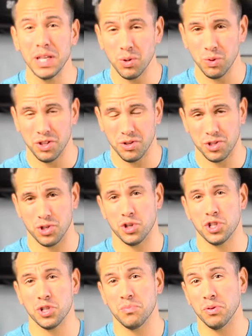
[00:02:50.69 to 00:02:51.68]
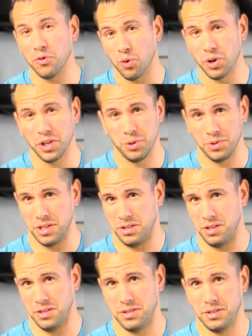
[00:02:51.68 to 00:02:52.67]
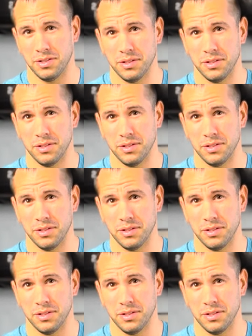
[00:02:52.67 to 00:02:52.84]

with your surgeon before using this.